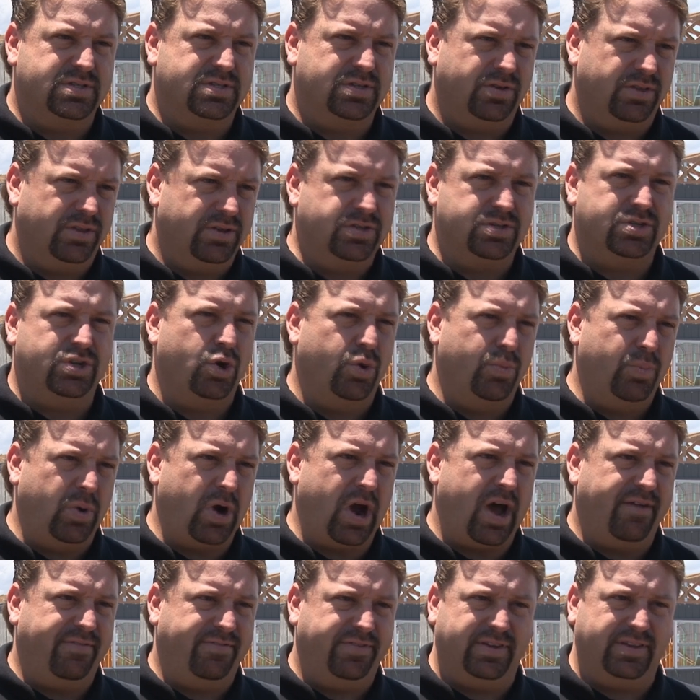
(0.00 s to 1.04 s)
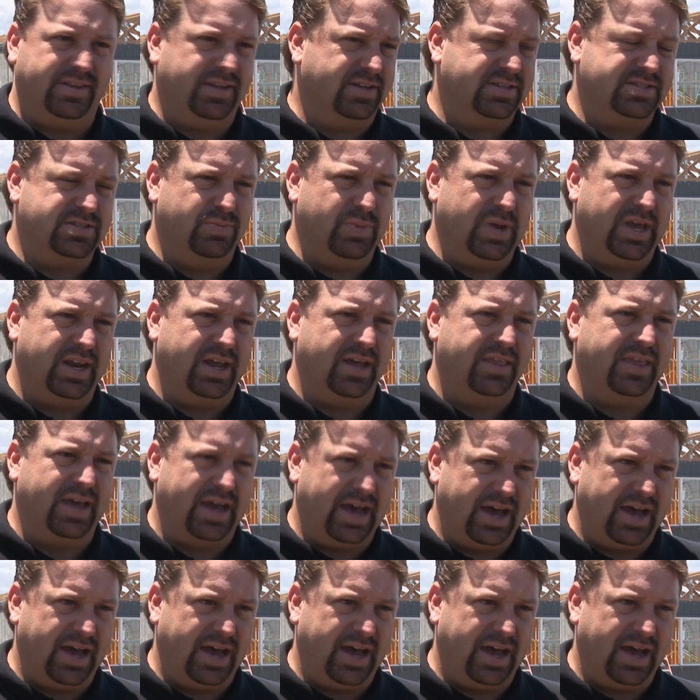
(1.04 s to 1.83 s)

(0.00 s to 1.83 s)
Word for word: So there's no profit that's made on the